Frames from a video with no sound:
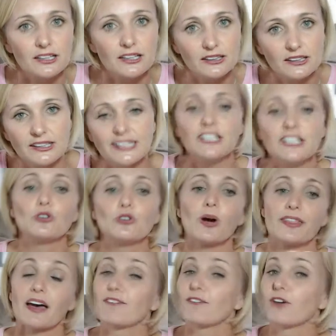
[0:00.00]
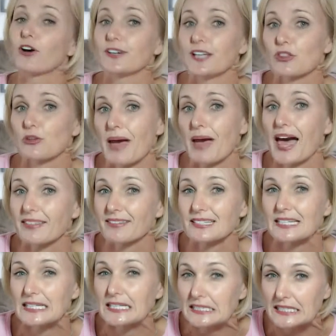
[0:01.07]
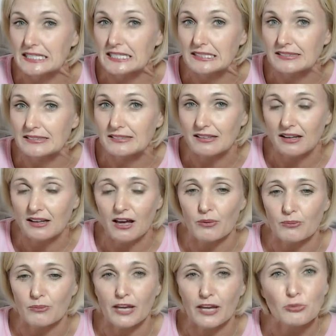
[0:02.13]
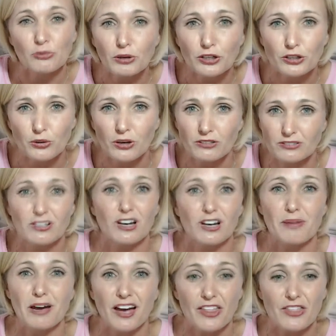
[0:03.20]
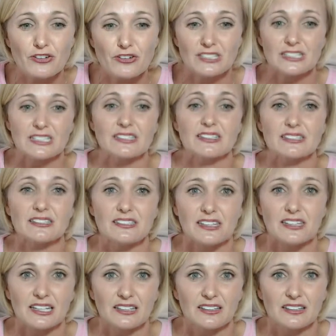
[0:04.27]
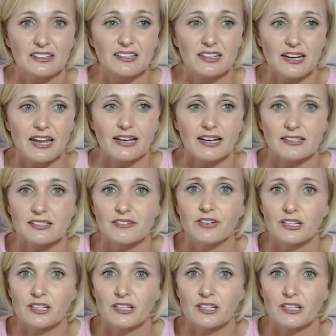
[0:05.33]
lead quite that far down the path to disease. And you also talk about other diseases that inactivity